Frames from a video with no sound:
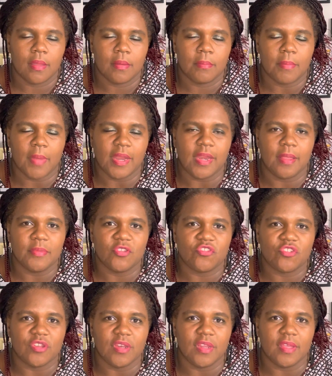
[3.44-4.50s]
My name is
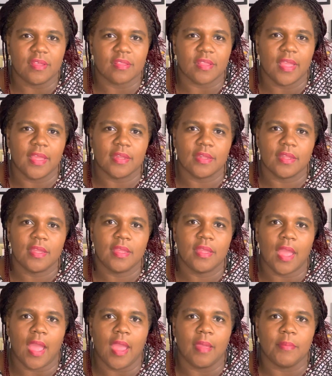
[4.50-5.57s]
Shanika
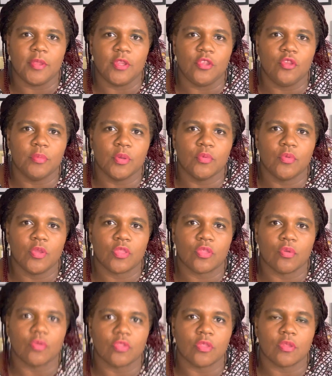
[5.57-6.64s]
Stanley. I am a human
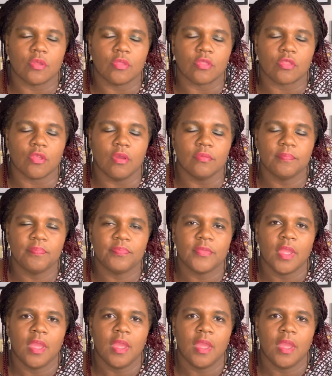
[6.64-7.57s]
resources consultant.